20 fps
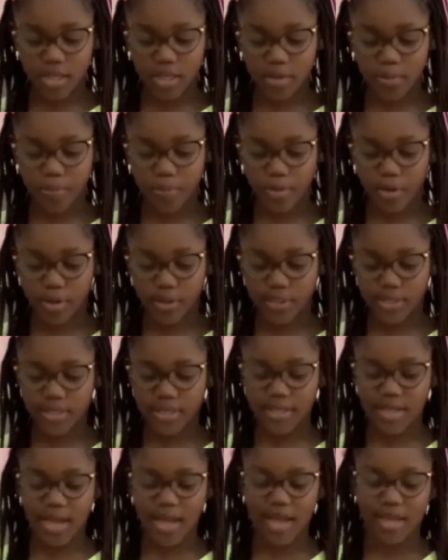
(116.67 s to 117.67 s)

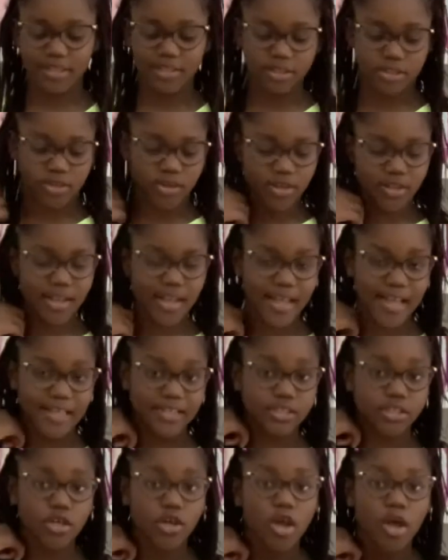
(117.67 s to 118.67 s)
Paulina, and Colette